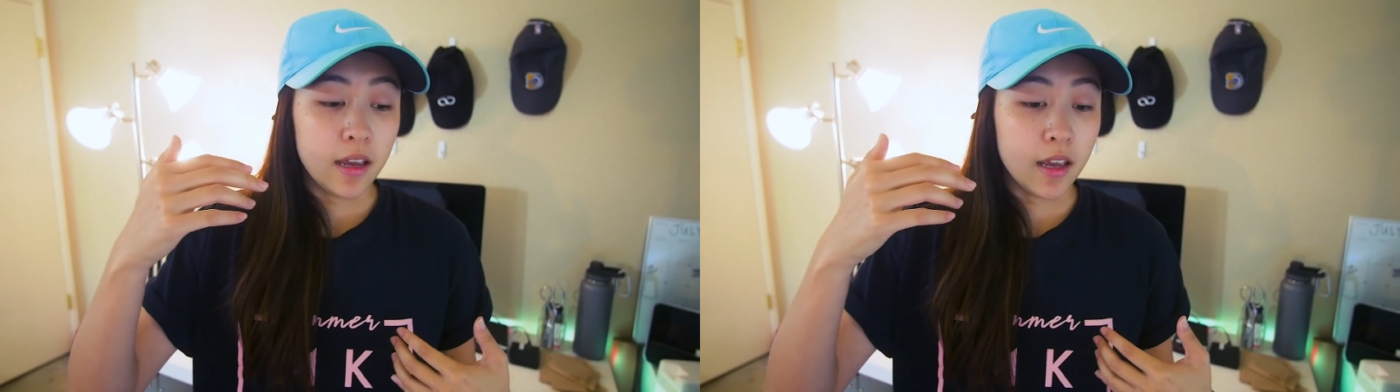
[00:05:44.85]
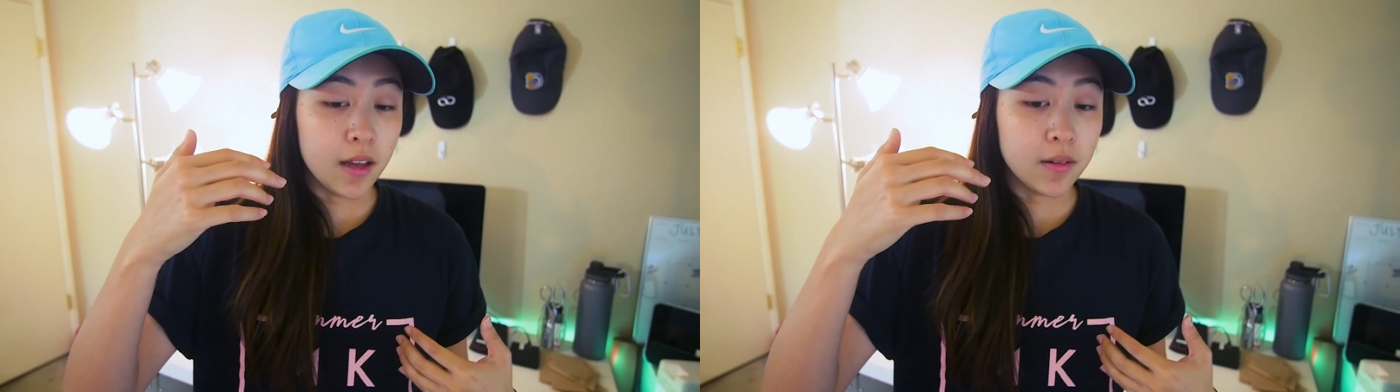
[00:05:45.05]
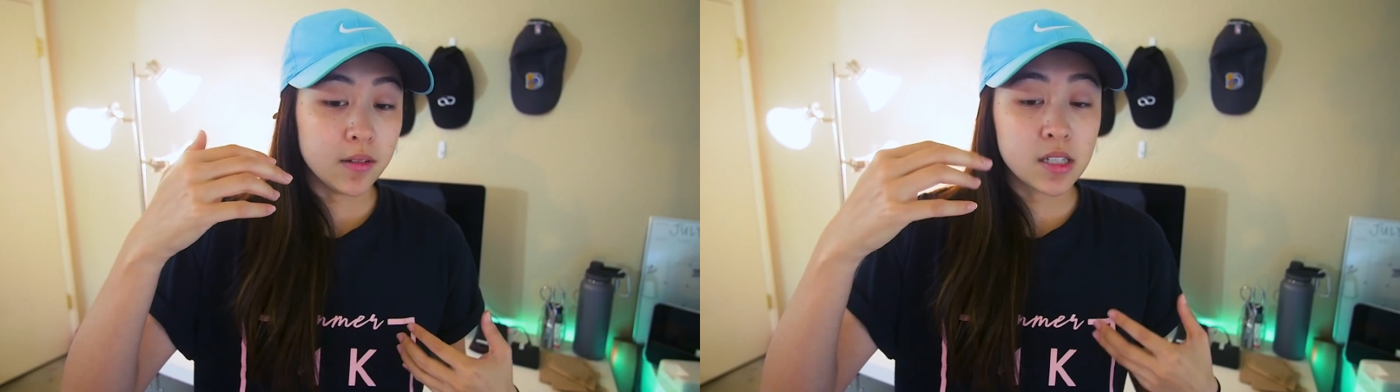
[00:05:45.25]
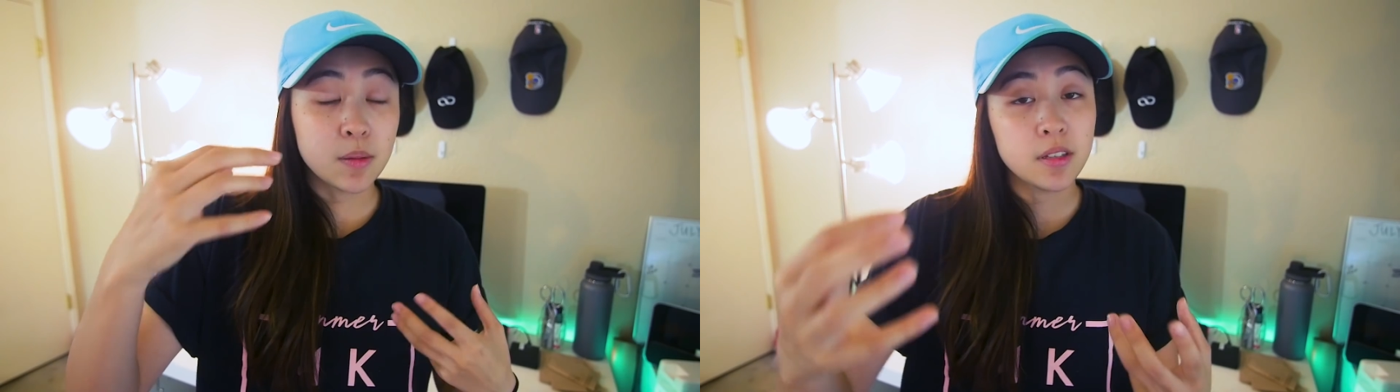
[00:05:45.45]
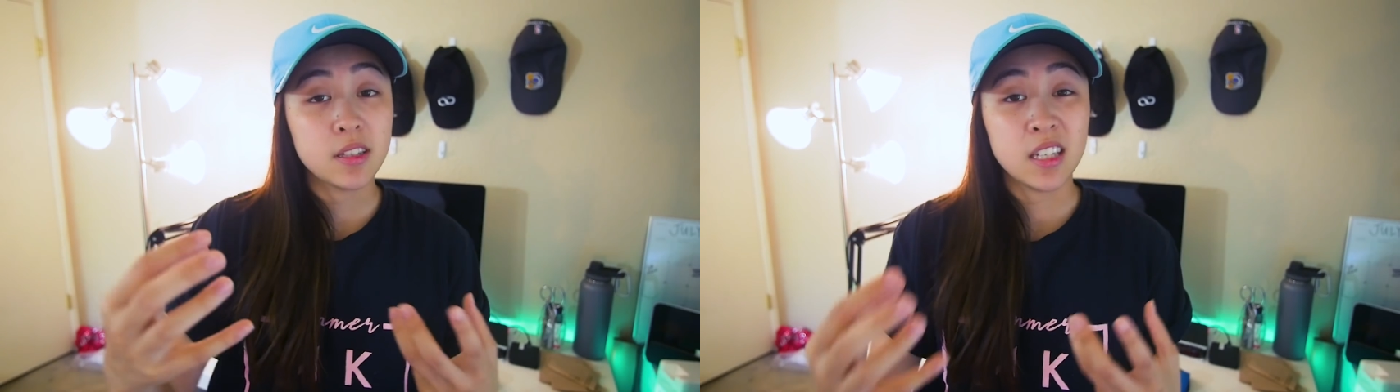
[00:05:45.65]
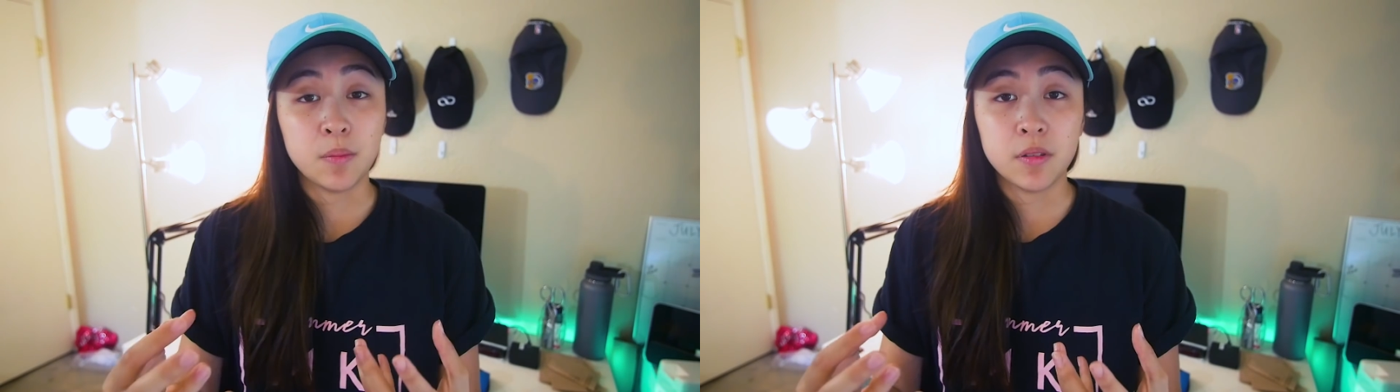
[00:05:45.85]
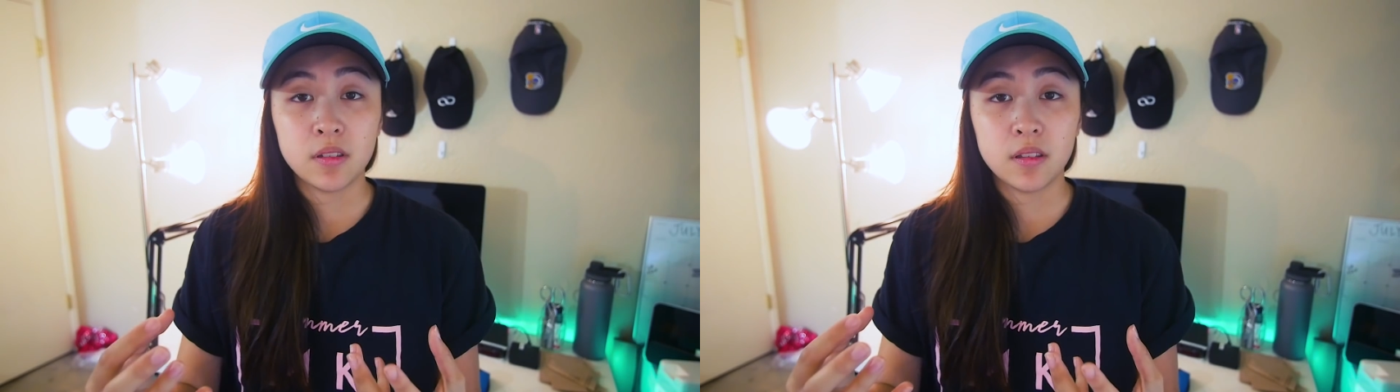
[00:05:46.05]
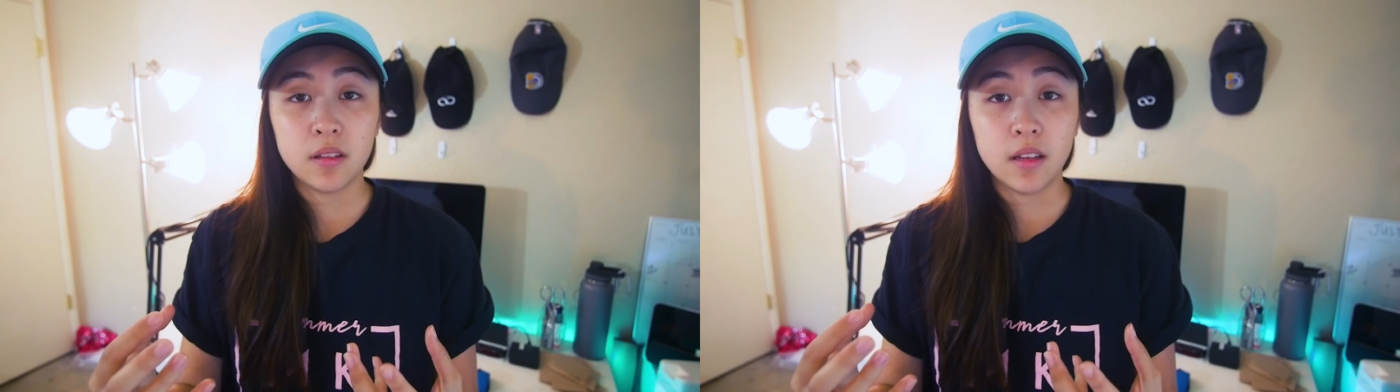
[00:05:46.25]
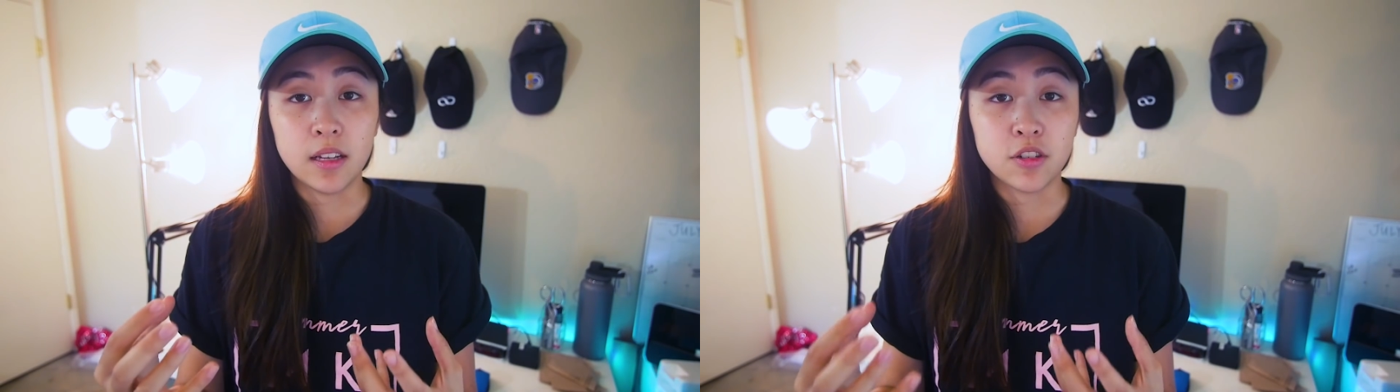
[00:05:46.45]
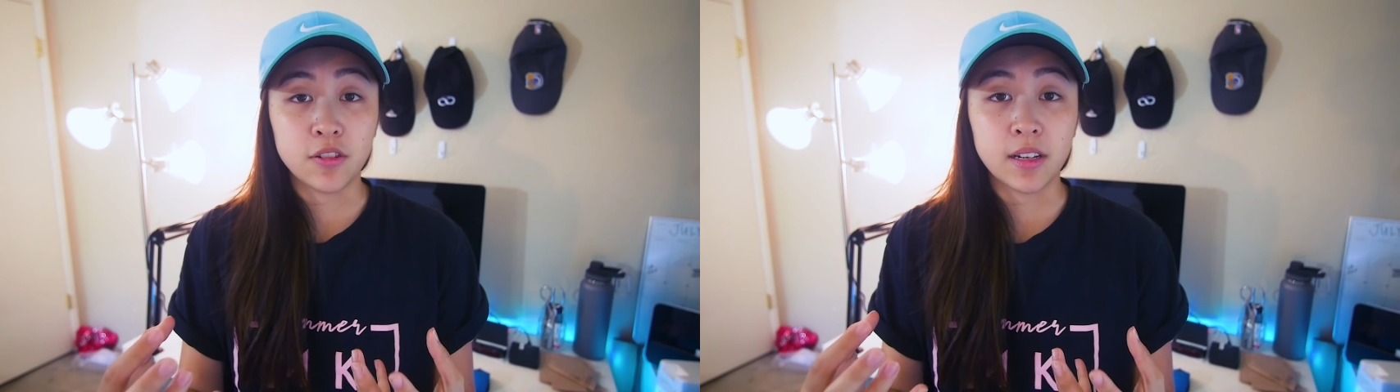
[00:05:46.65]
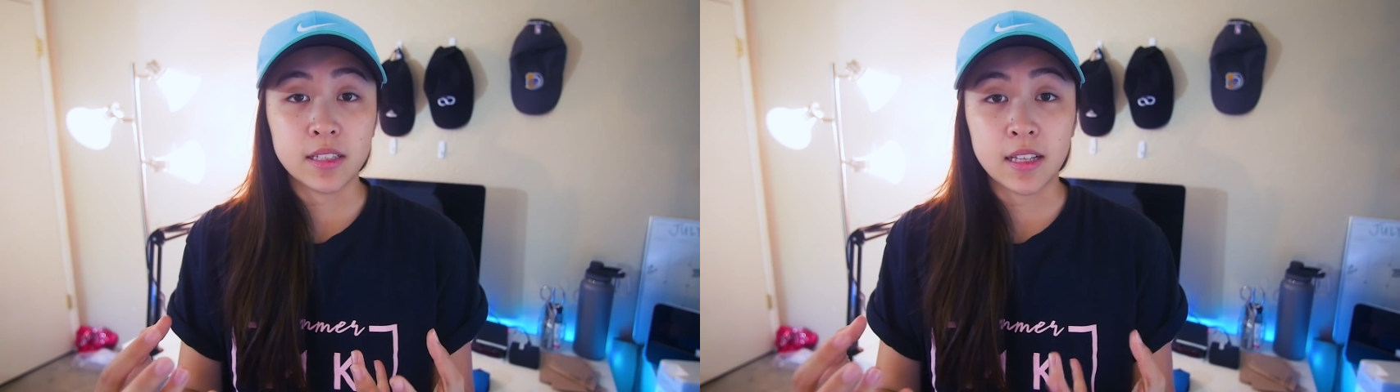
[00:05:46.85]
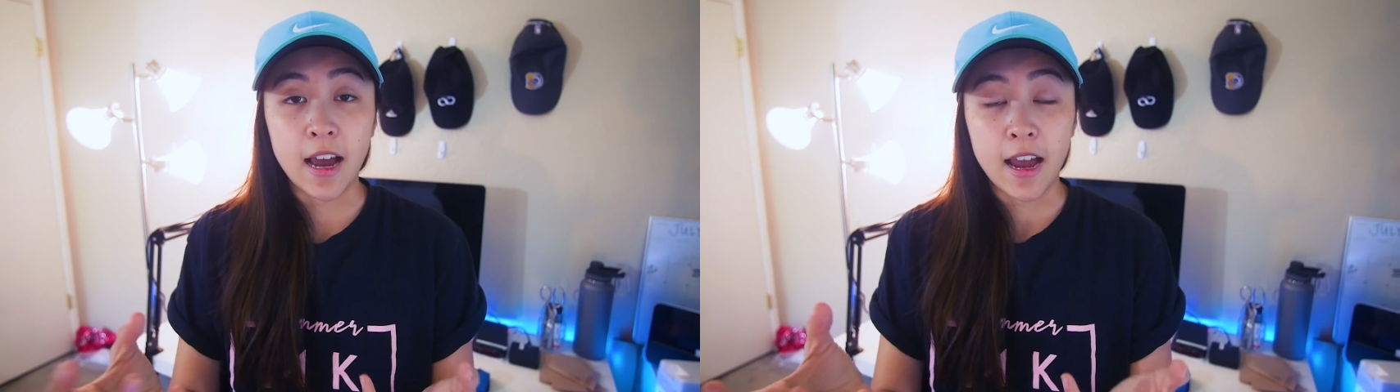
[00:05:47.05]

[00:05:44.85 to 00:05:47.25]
and some of the tips and tricks that